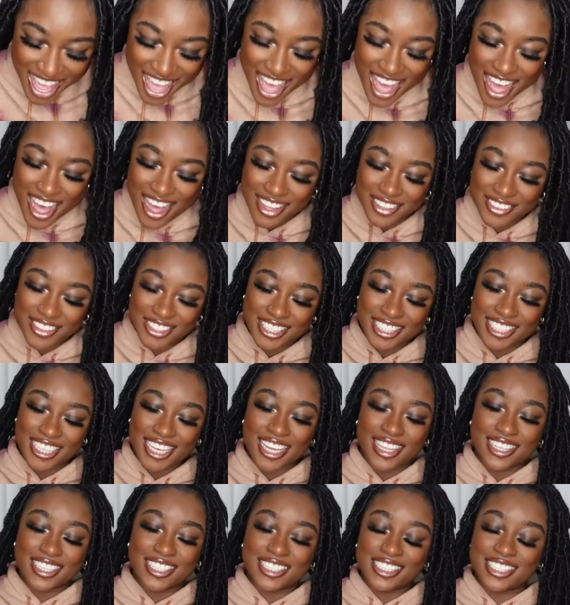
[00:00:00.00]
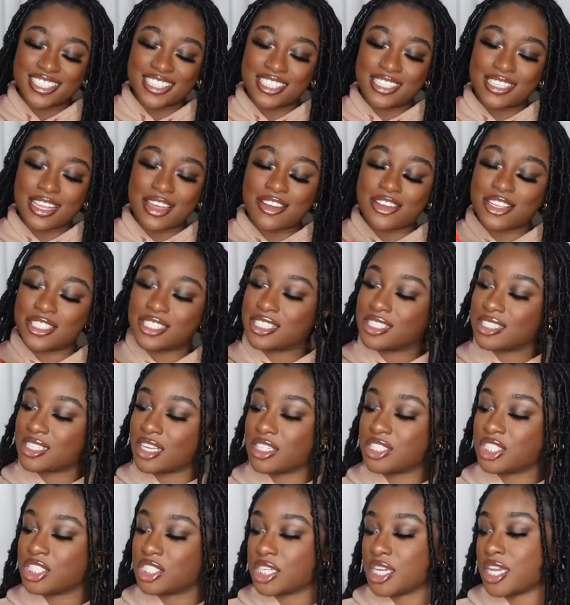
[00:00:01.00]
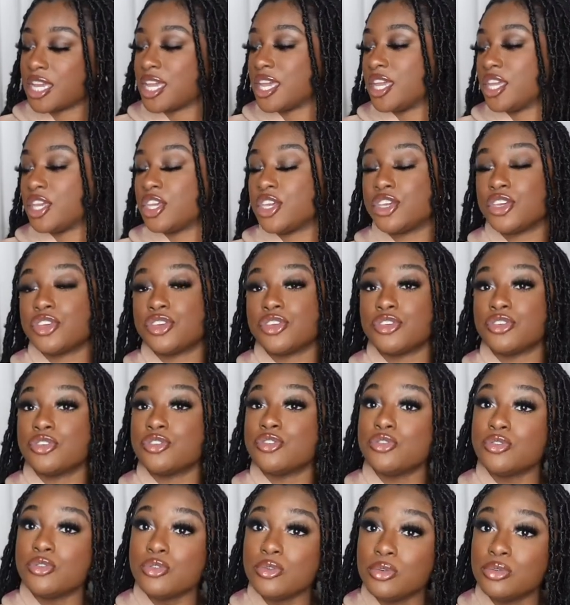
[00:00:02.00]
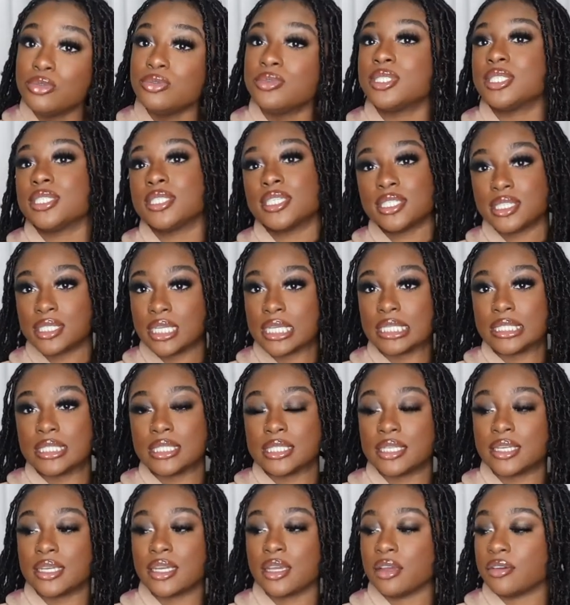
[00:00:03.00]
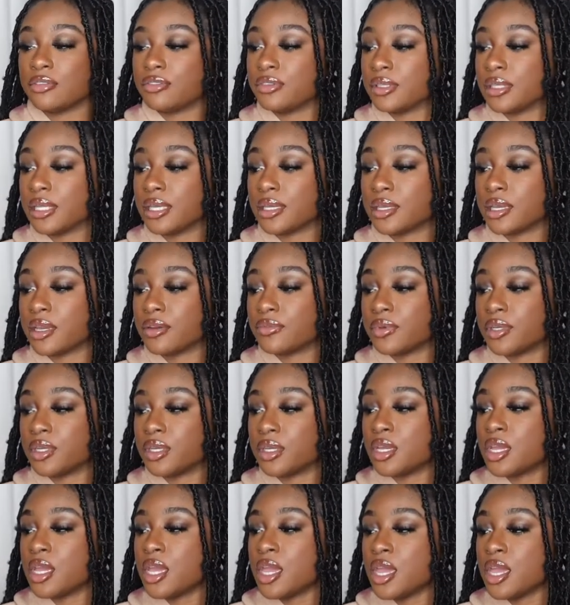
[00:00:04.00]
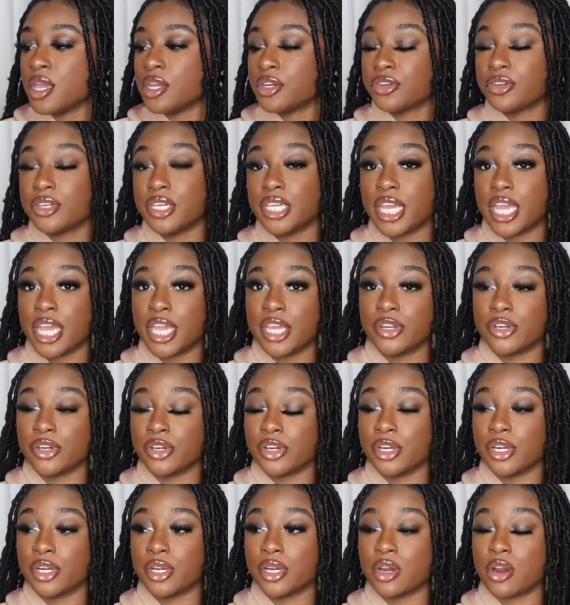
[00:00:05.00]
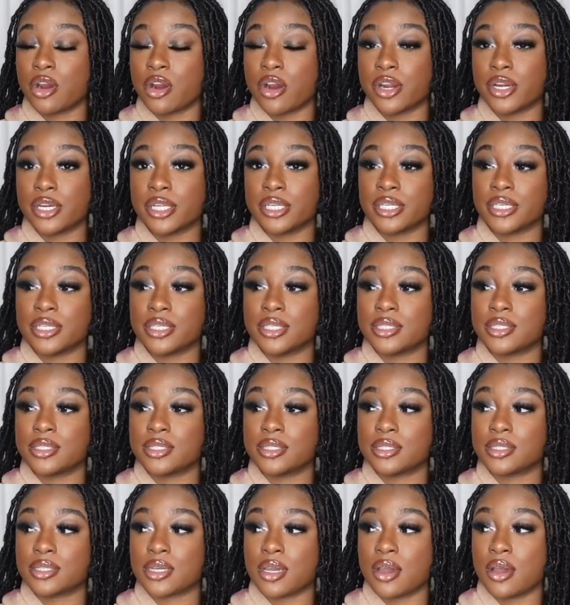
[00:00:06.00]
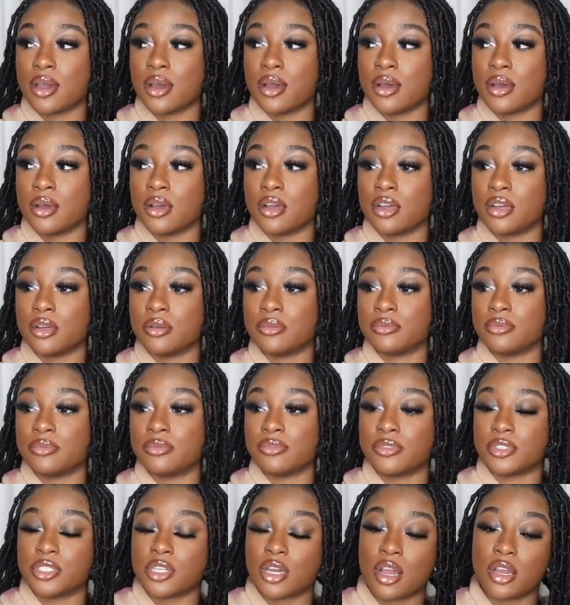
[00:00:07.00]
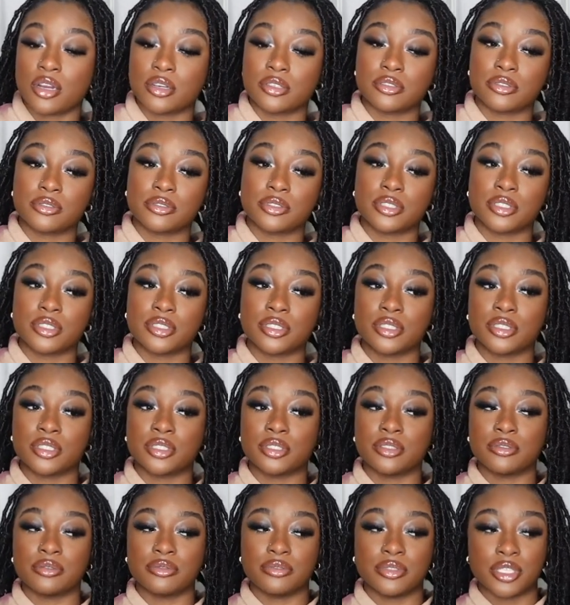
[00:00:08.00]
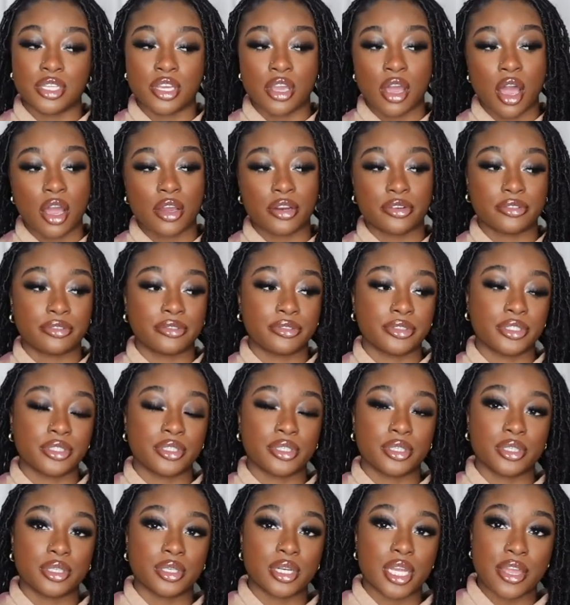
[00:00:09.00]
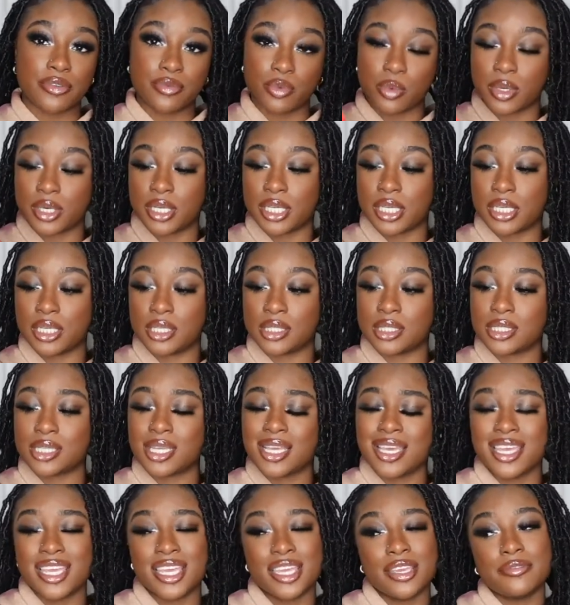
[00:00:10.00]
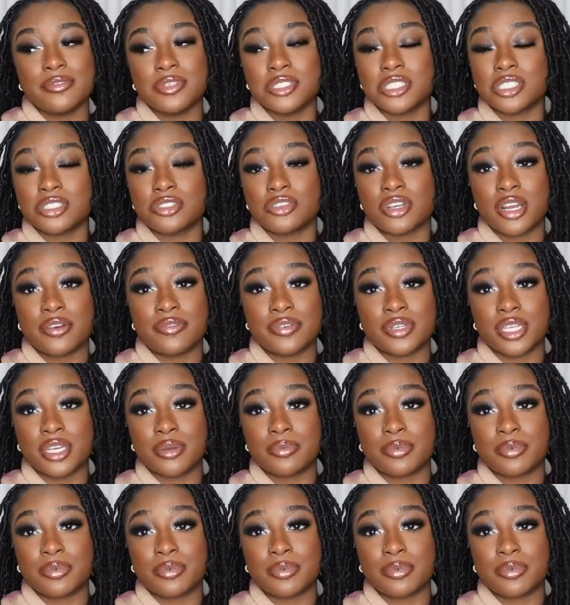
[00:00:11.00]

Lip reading: So yeah, this is such a huge necessity. I feel like every creator, artist, photographer, videographer, everyone needs, even just your everyday